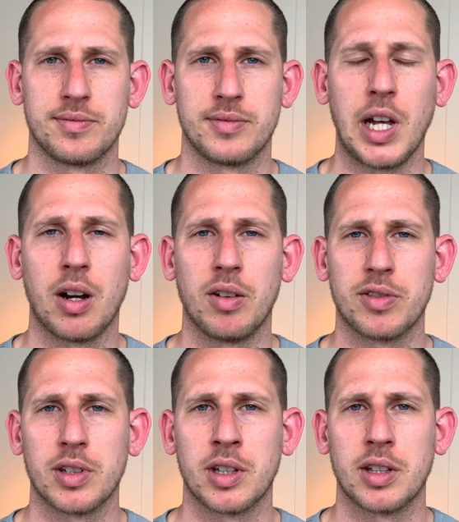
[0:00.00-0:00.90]
Yeah,
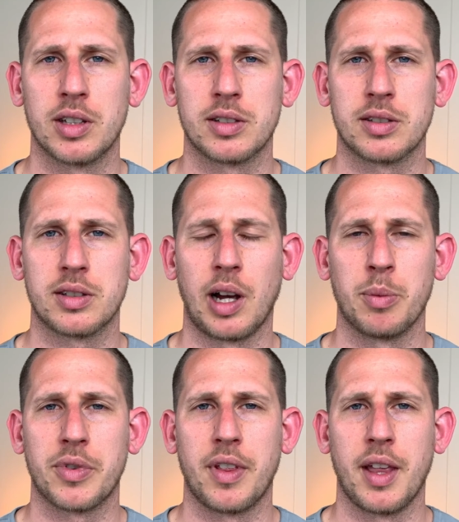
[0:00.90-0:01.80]
hopefully this
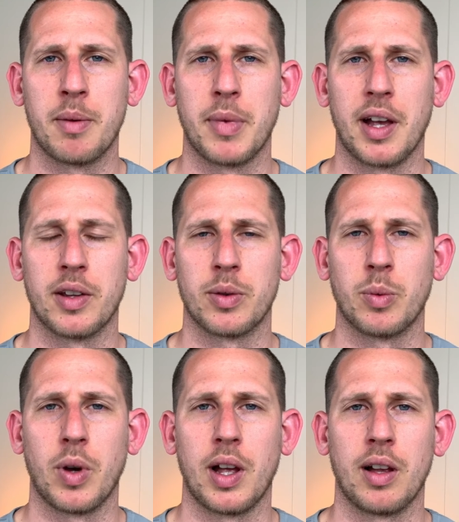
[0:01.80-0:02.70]
helps them as
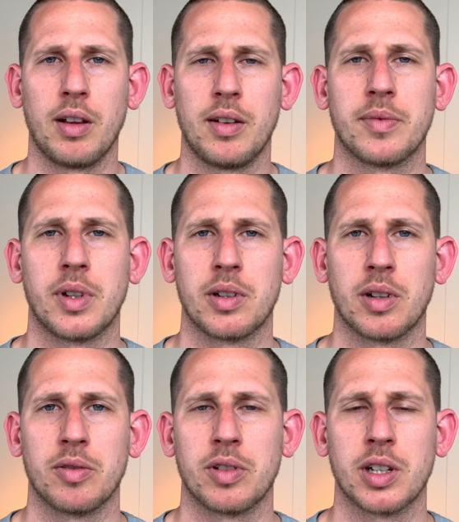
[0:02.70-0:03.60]
well, and
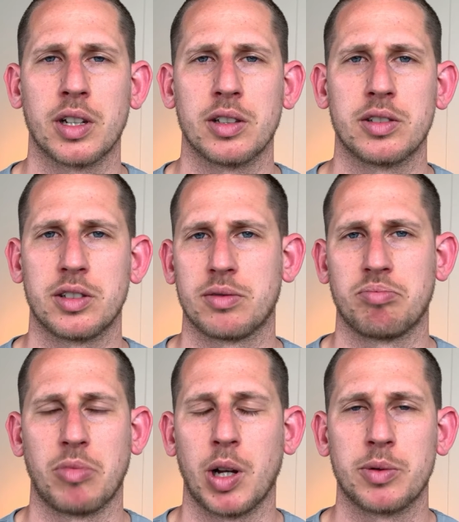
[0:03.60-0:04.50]
hopefully it just
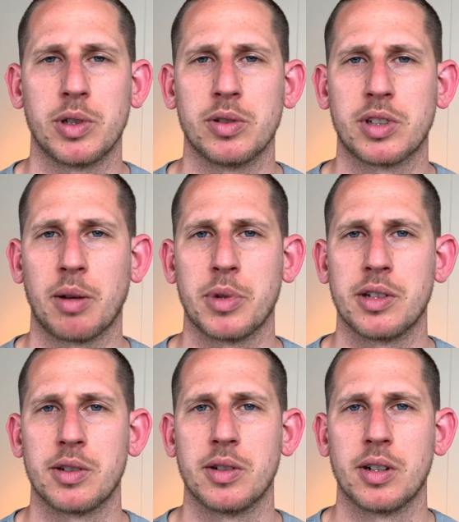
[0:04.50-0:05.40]
helps you step
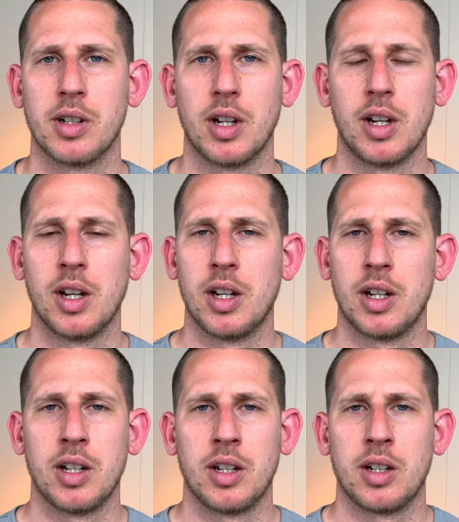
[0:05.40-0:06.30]
into
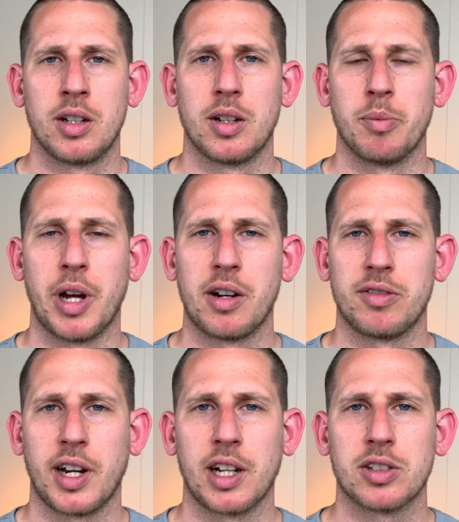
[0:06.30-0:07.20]
a better
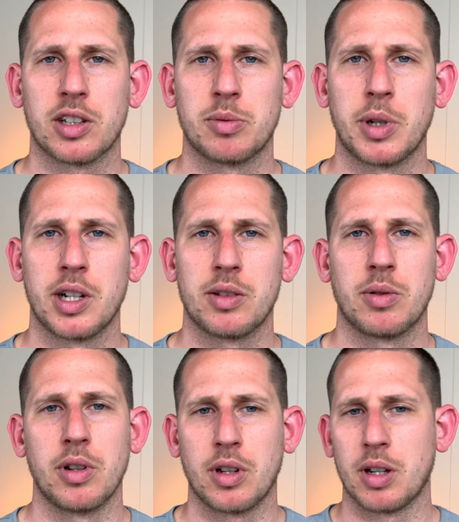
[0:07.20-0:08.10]
financial experience where
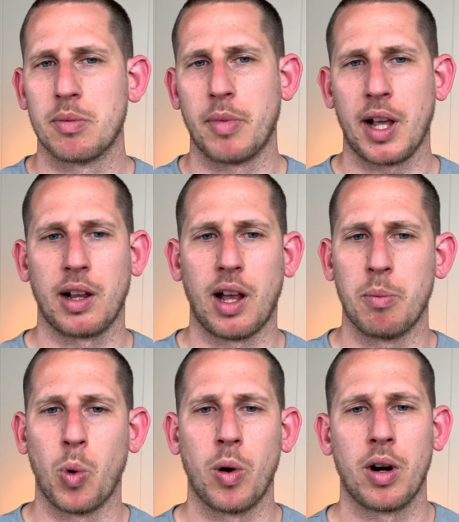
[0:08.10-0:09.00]
you can make a lot
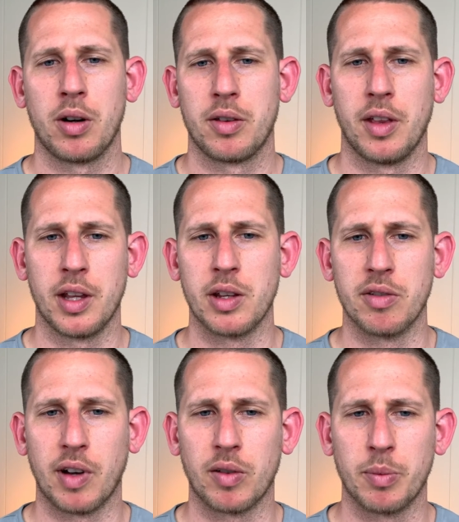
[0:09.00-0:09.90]
more than you've
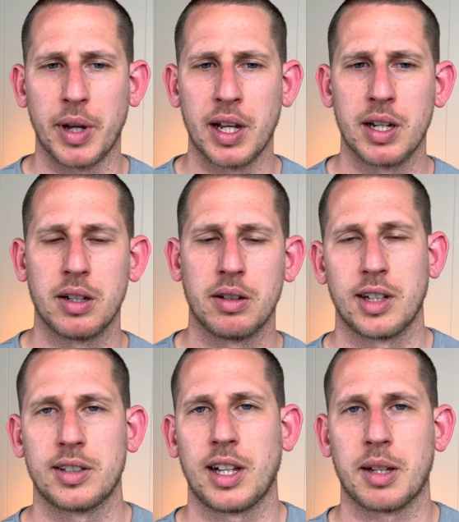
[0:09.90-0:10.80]
ever made.
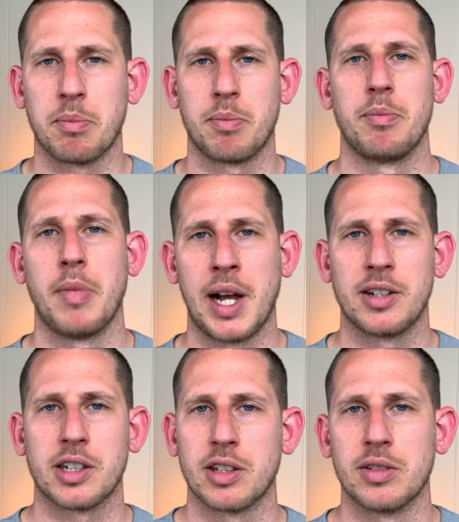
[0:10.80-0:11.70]
It's not like
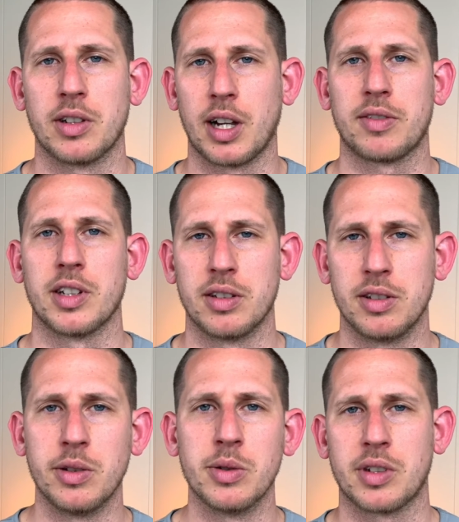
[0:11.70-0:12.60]
magic, you still have to
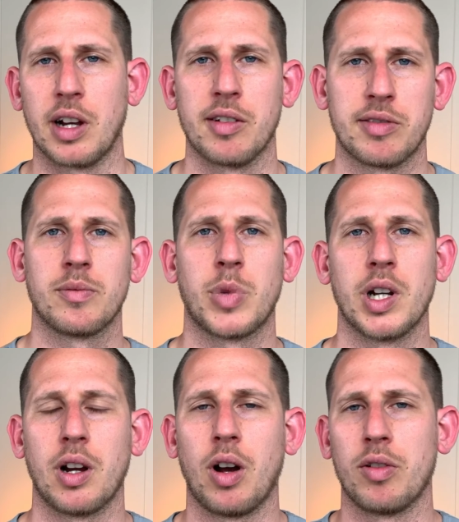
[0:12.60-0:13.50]
do stuff, but
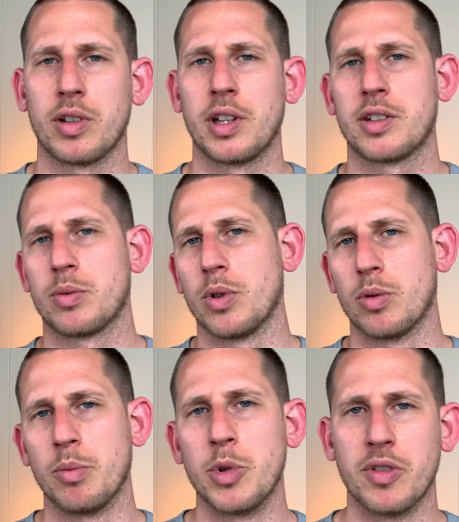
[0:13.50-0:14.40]
hopefully this will
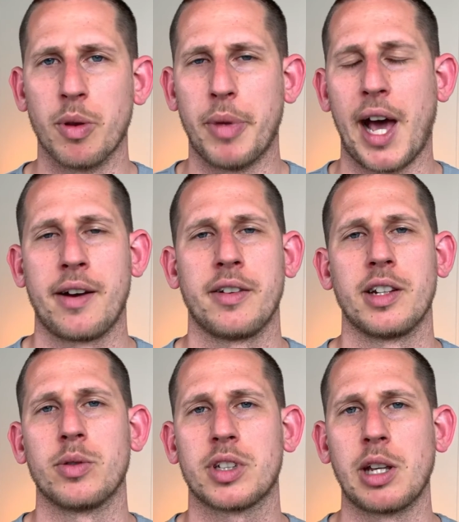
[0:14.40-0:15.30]
remove the pattern that
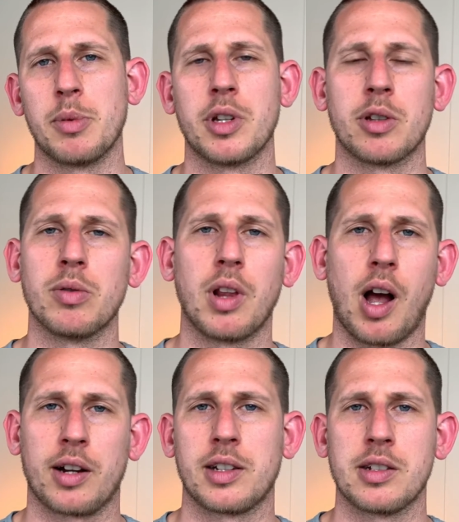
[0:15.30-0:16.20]
was keeping you
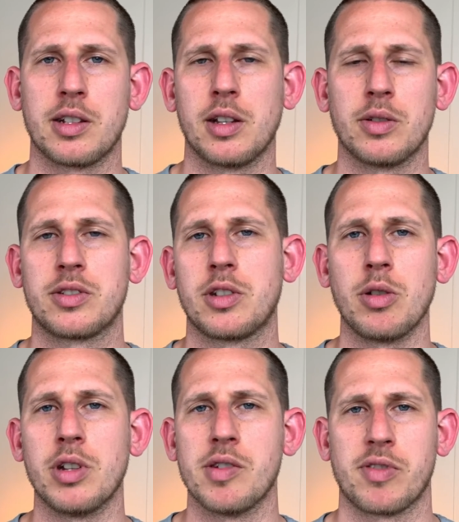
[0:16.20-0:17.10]
locked into those two
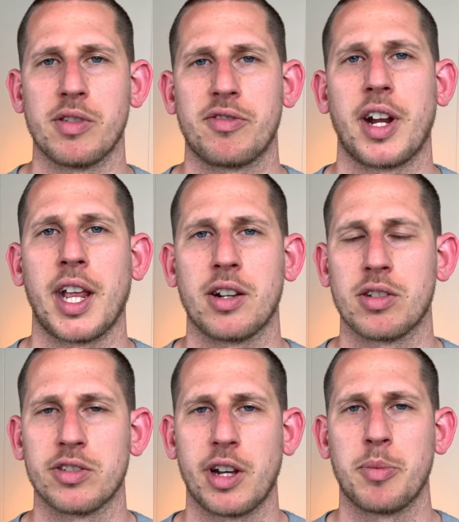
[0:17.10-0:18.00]
different financial
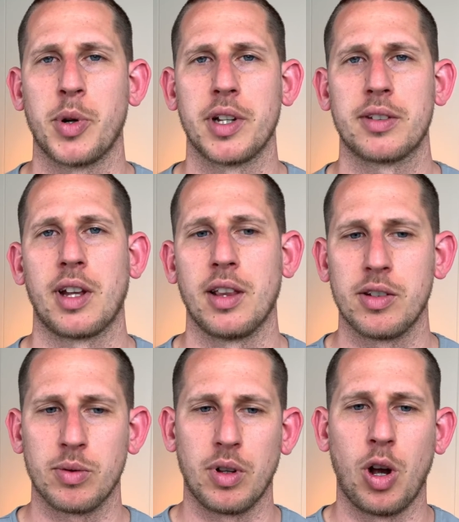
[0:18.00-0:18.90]
set points, and this
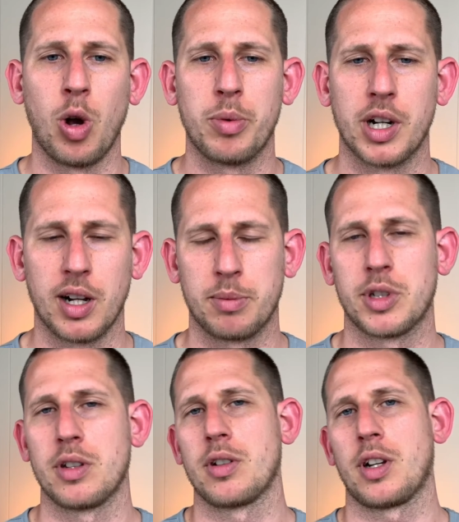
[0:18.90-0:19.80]
will open it up so
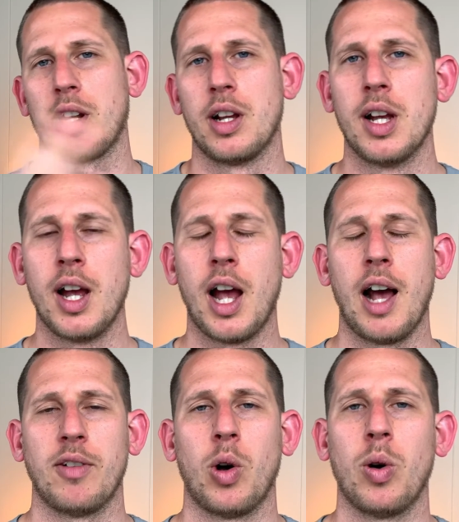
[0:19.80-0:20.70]
you can have
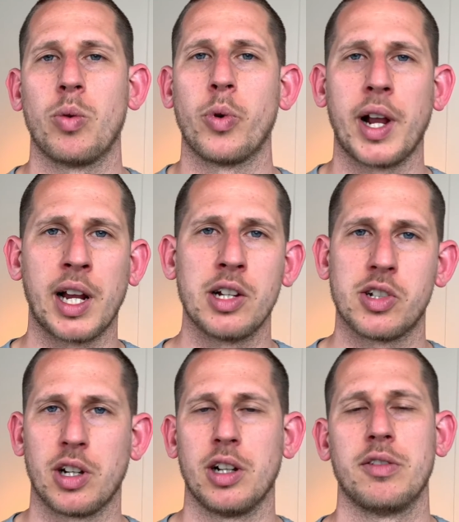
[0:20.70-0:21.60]
a whole range
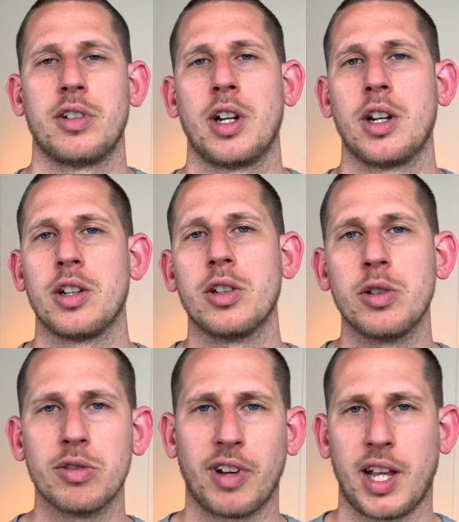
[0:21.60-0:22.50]
of new
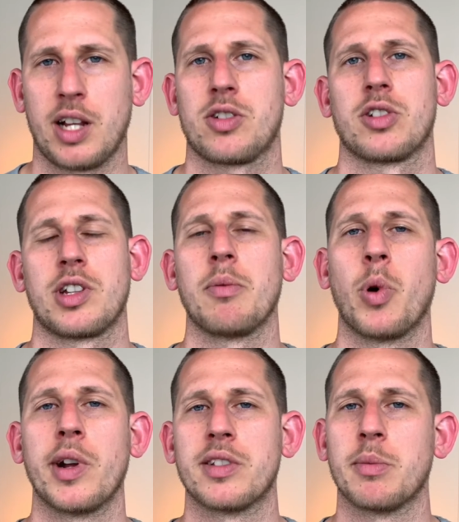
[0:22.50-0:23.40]
financial set
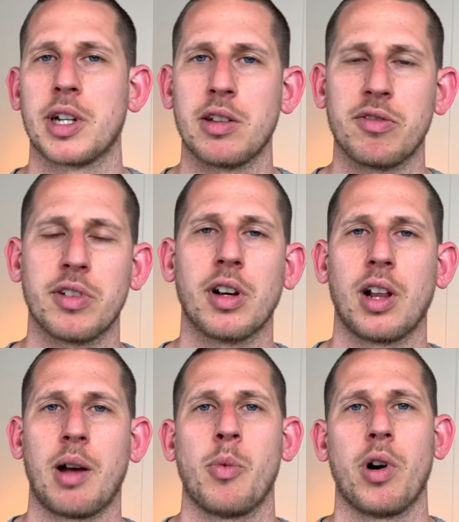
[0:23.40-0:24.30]
points and make you feel a
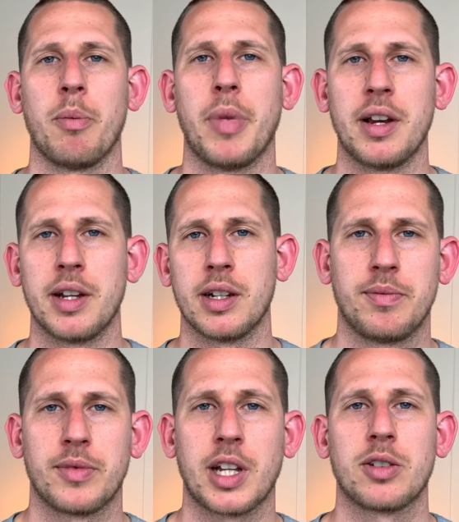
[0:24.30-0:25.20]
lot more abundant.
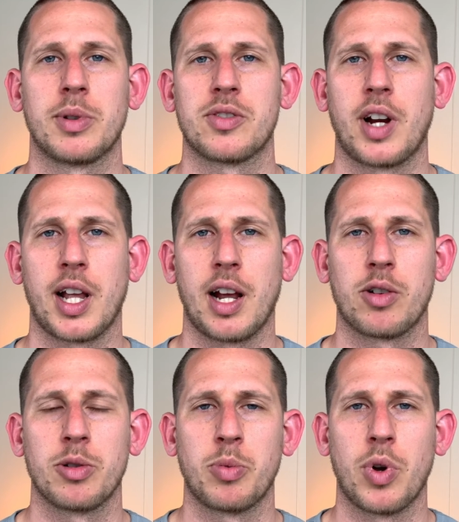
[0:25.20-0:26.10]
Thanks so much for hanging out,
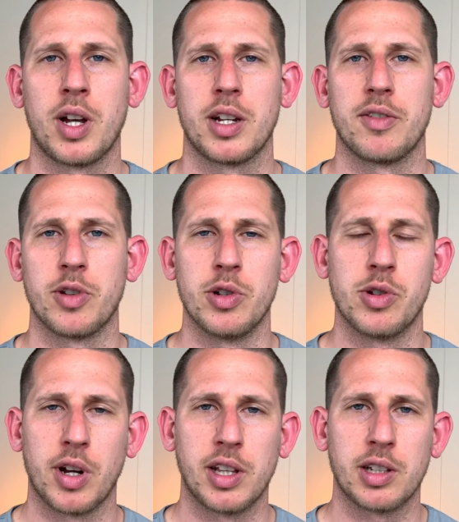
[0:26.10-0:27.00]
Group 1. If you
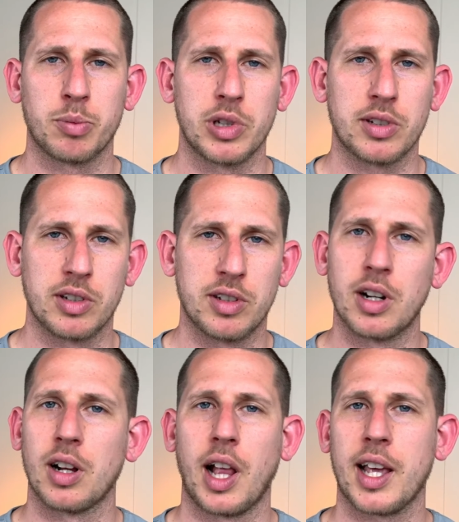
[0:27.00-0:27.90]
enjoyed this, please consider
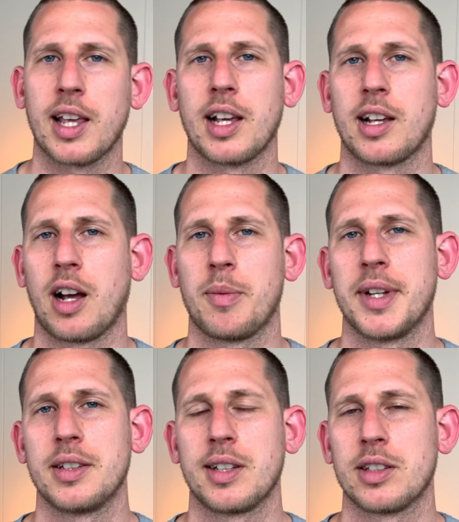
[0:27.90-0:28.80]
liking,
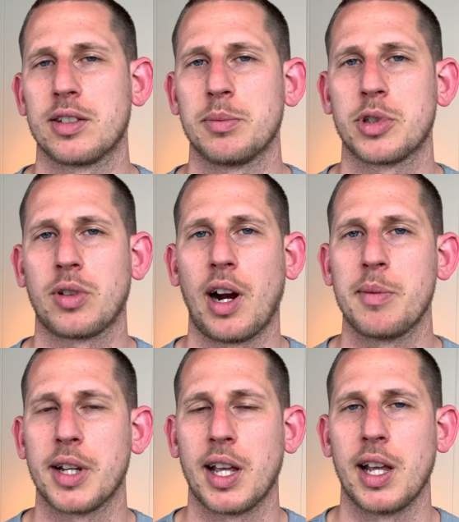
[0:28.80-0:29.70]
commenting,
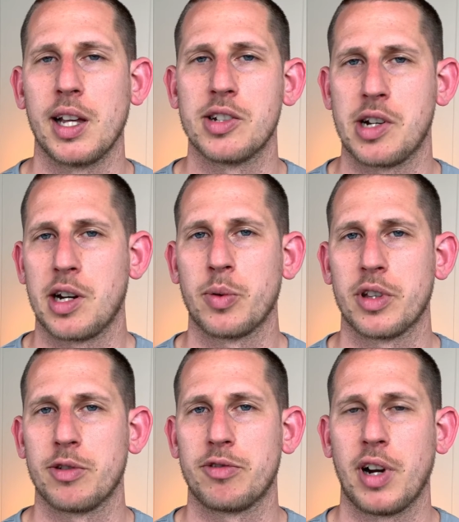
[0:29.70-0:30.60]
subscribing, and sharing with
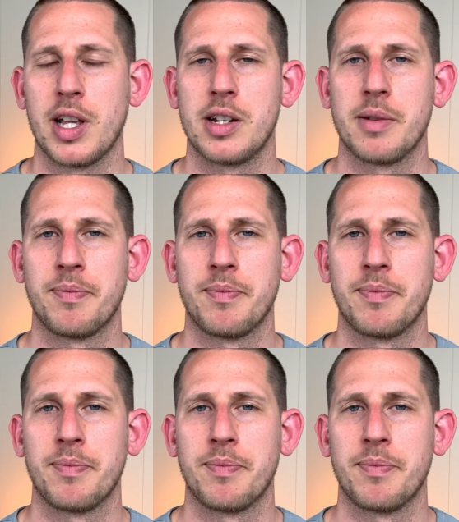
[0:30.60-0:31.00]
a friend,